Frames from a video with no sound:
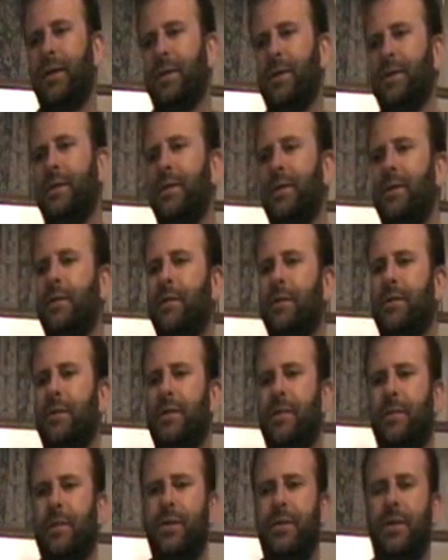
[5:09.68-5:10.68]
So
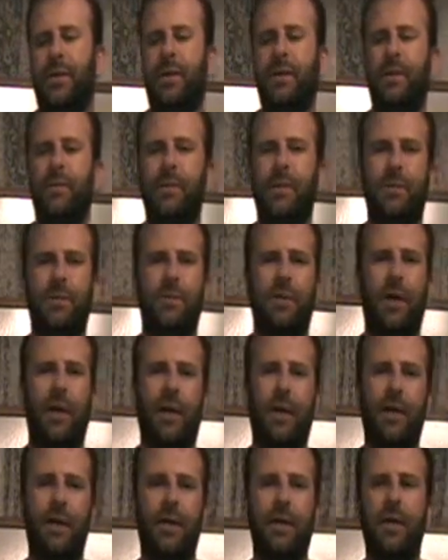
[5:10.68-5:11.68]
the word chittum is
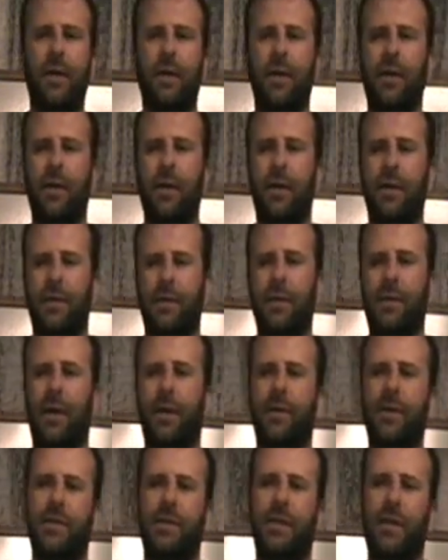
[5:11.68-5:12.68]
dry. So
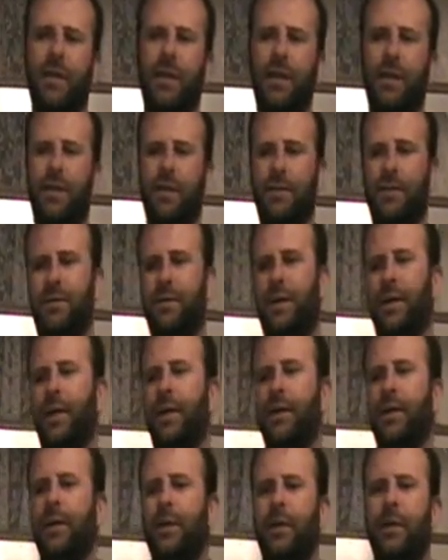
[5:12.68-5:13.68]
how would you say it is dry?